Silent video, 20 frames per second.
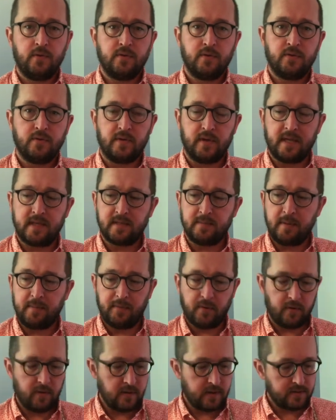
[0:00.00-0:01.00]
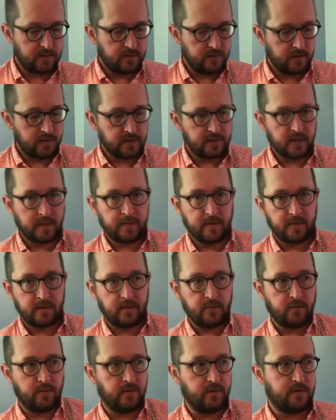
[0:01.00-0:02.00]
So that's the B part. Let's talk about the
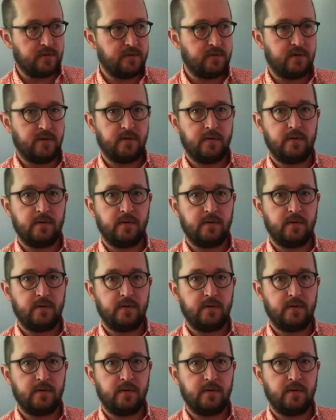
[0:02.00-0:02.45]
chords.